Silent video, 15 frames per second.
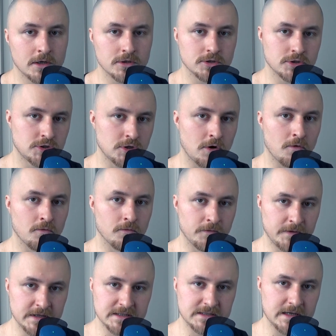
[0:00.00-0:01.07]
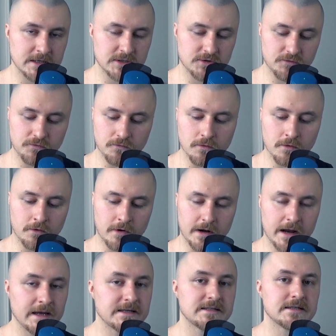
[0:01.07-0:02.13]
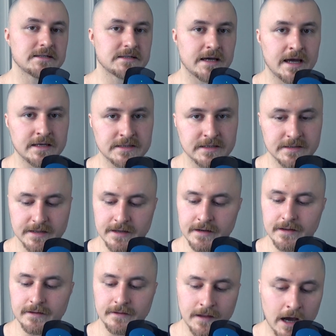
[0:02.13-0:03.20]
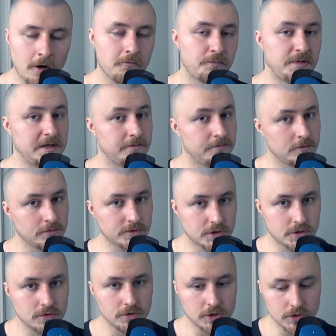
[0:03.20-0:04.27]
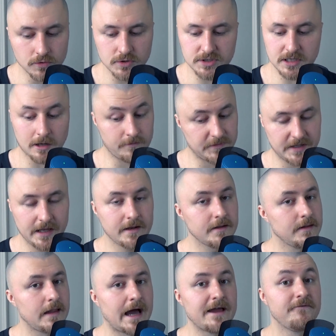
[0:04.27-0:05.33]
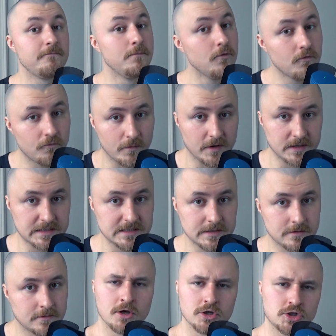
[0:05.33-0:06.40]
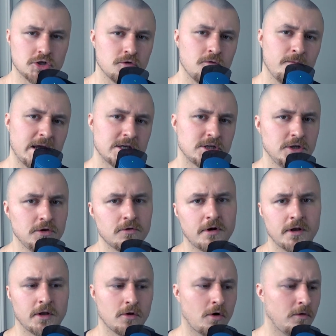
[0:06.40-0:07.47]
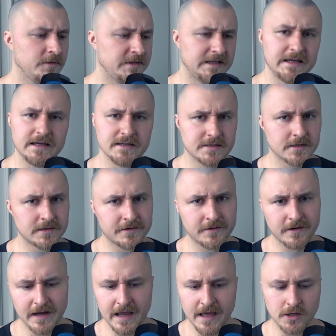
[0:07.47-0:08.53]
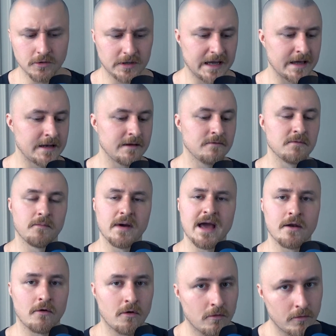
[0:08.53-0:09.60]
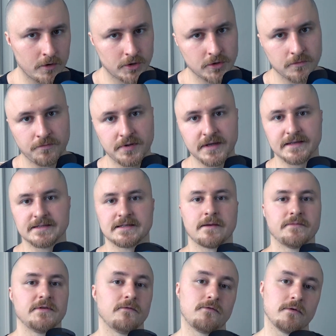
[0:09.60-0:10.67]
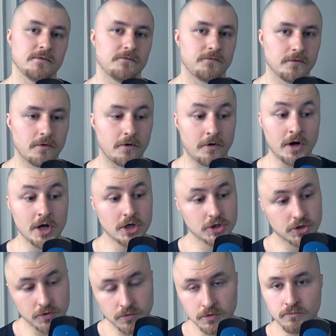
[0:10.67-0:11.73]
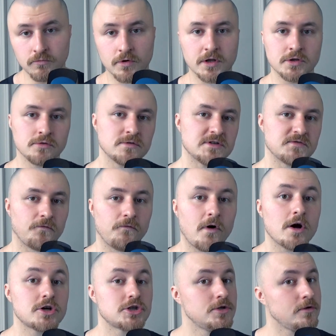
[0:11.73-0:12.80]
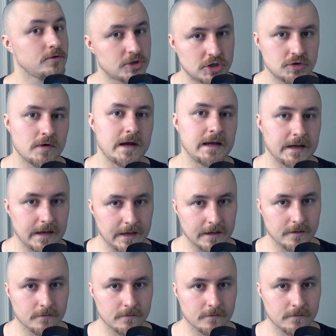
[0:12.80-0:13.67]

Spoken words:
So this stands for exercising that allow people to do some daily life movements. So imagine you're an old geezer and you can't even bend over to pick something from the floor, so you want to do this functional training.